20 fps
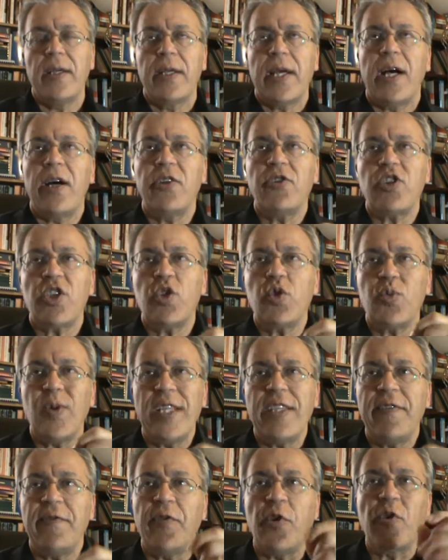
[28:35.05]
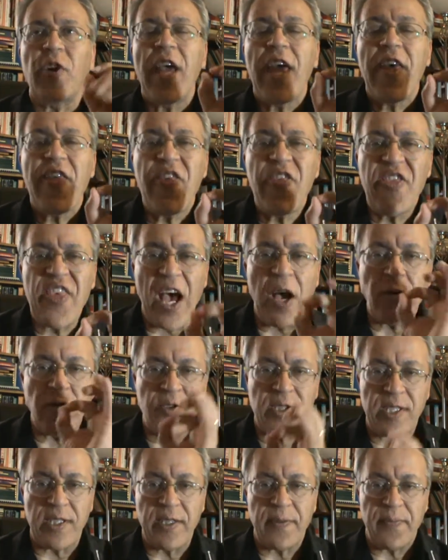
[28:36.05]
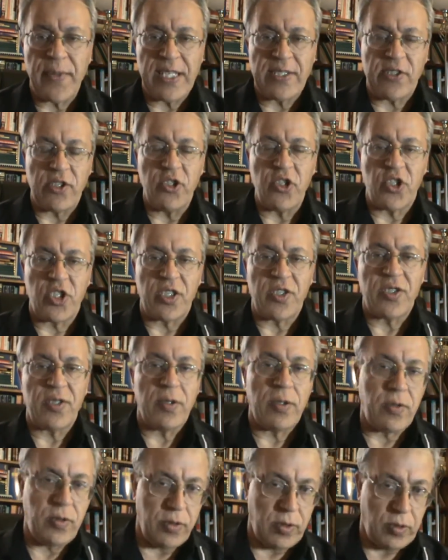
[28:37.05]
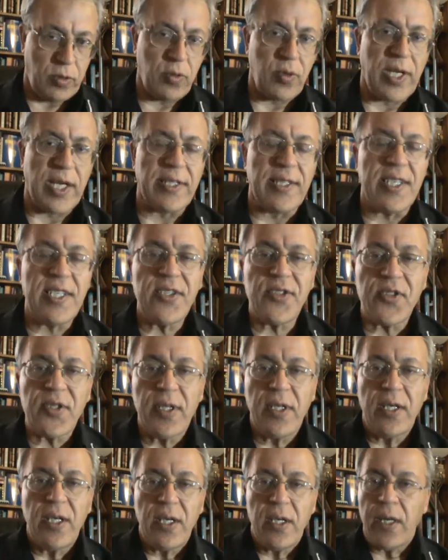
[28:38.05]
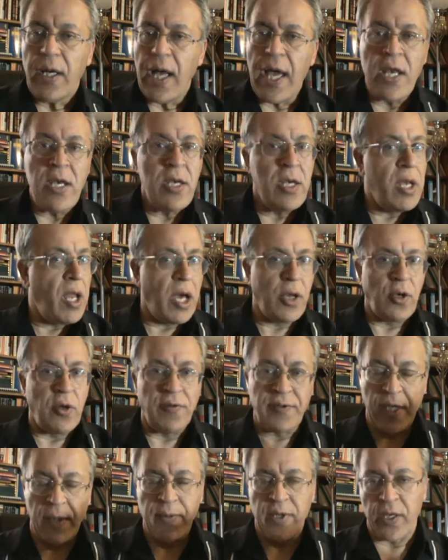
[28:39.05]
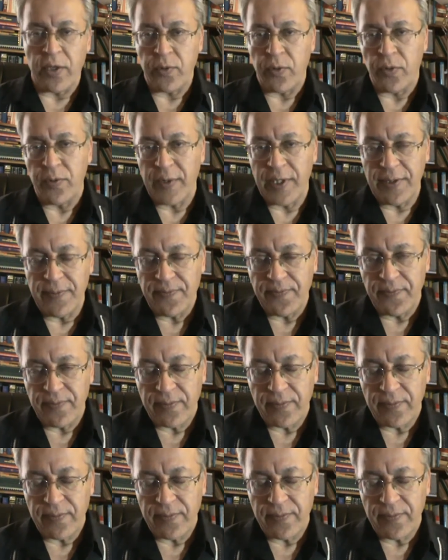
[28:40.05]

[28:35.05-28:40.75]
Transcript: 124,000 messengers according to Hadith, and none of them are women.